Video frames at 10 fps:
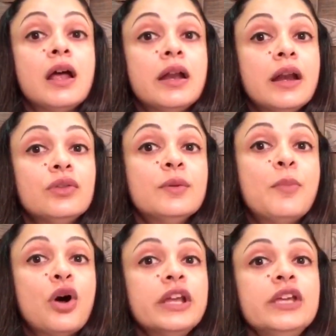Now, the
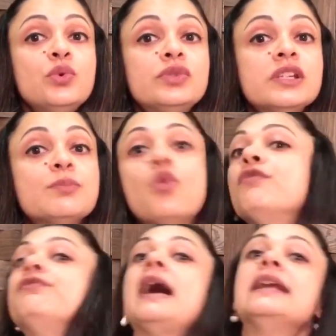body uses more
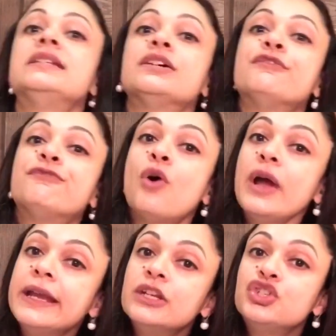fat for
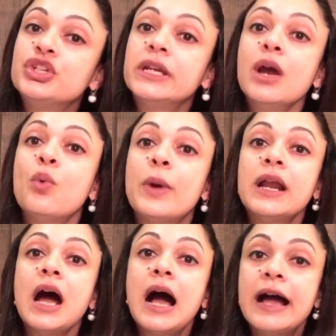energy when
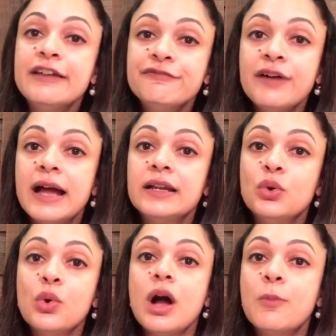a high fat
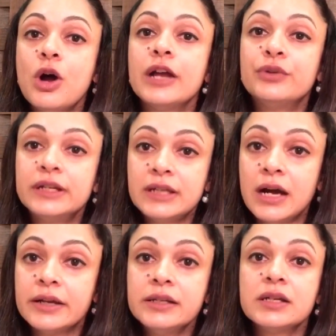low carbohydrate
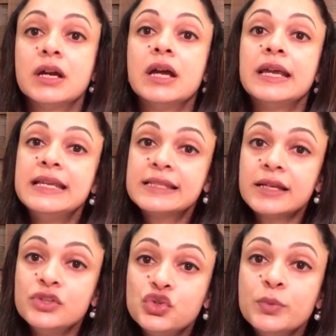diet is
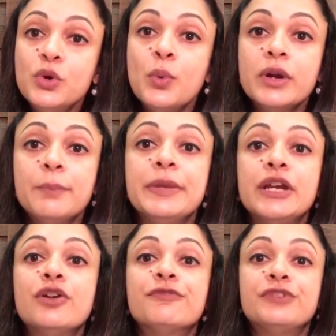consumed over a
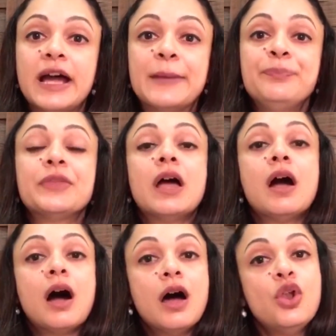period of time
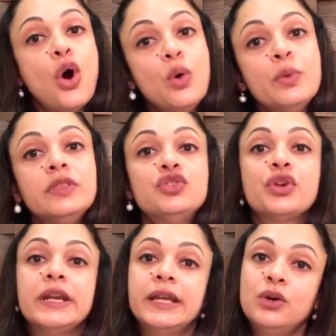along with the
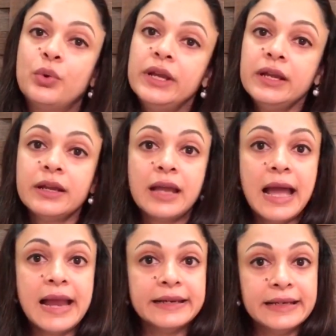training going
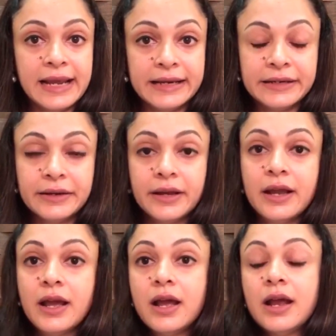hand in hand.
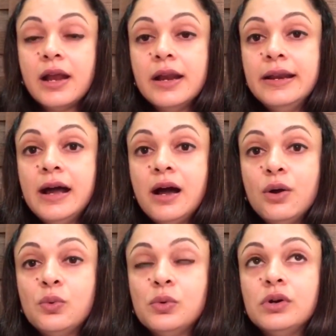
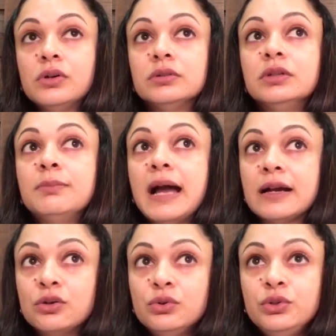Now, the
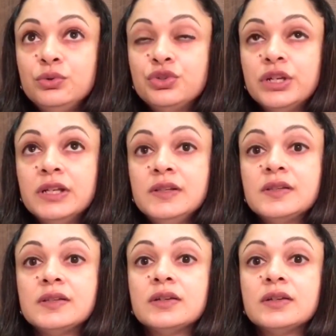macronutrients